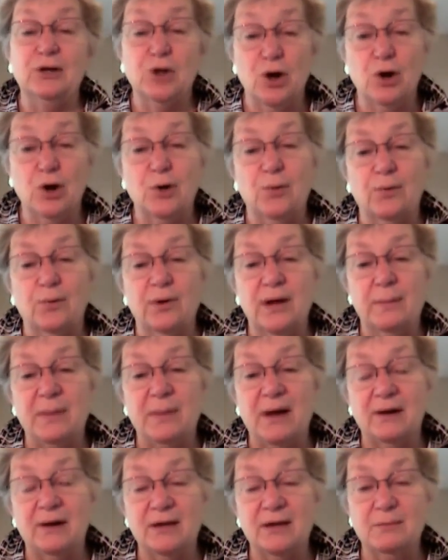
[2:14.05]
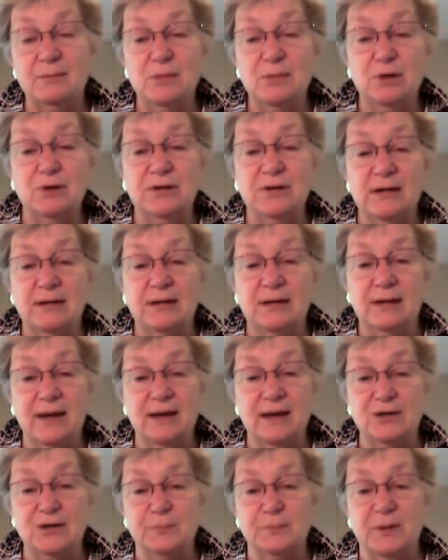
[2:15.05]
know about community
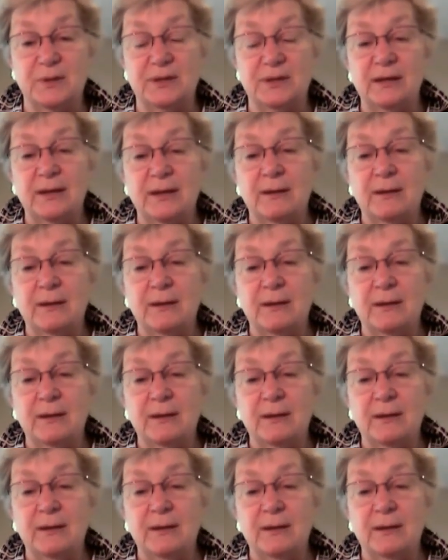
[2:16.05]
engagement.